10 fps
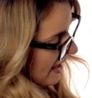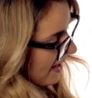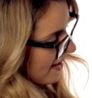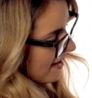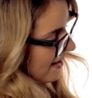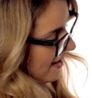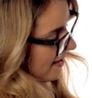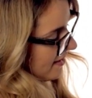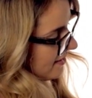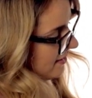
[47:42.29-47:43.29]
Elle
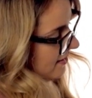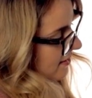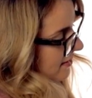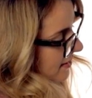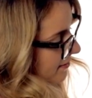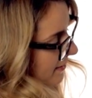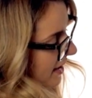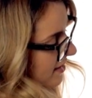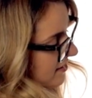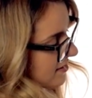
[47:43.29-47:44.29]
est
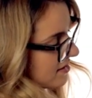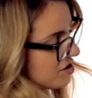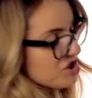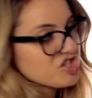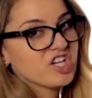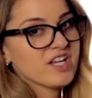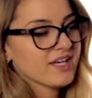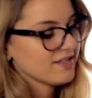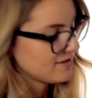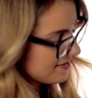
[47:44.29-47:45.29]
means she
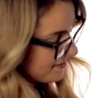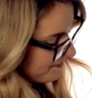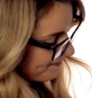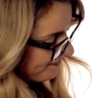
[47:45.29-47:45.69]
is.